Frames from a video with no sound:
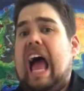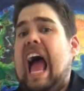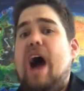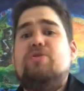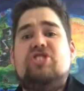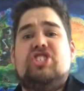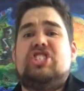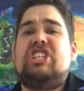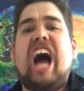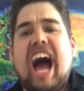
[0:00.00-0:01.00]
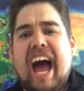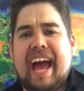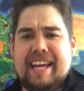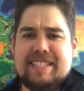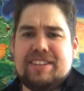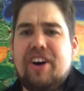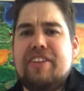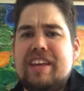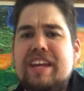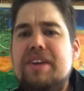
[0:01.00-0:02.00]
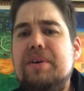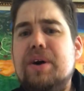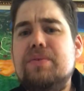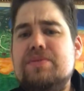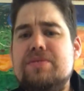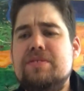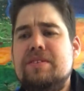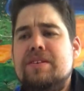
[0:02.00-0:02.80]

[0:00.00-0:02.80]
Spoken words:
outshines all the heroes.